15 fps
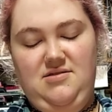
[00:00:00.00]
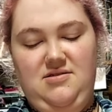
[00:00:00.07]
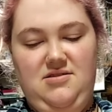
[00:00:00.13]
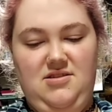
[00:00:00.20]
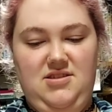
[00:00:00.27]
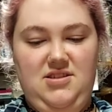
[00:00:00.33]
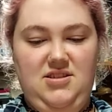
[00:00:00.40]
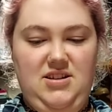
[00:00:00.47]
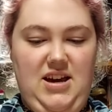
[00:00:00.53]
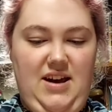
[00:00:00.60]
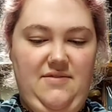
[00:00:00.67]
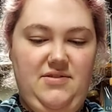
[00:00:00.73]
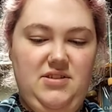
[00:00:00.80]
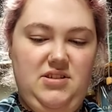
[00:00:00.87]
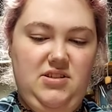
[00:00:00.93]
ever so
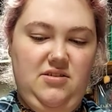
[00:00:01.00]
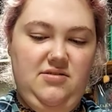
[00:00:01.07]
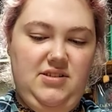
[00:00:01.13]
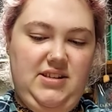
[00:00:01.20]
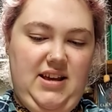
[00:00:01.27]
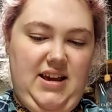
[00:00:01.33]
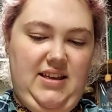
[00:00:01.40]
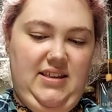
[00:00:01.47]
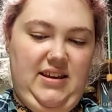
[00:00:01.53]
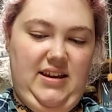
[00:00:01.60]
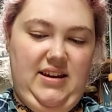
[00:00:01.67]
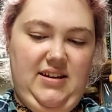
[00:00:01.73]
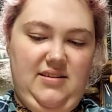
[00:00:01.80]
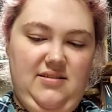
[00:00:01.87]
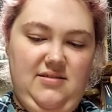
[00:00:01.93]
slightly. That's enough.